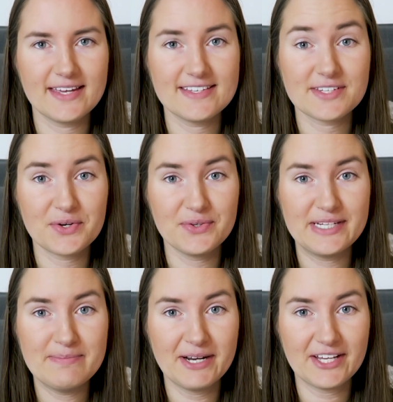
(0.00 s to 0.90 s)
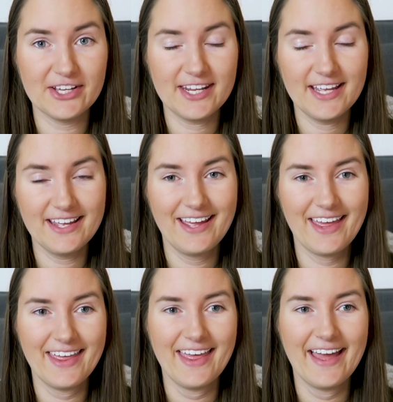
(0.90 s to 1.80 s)
it's an oldie but a goodie,
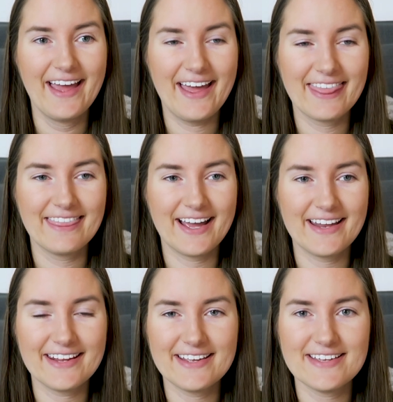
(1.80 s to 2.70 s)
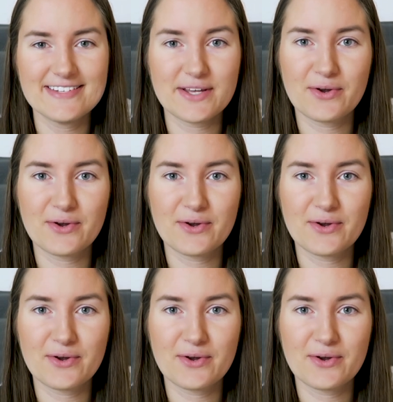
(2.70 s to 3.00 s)
and that is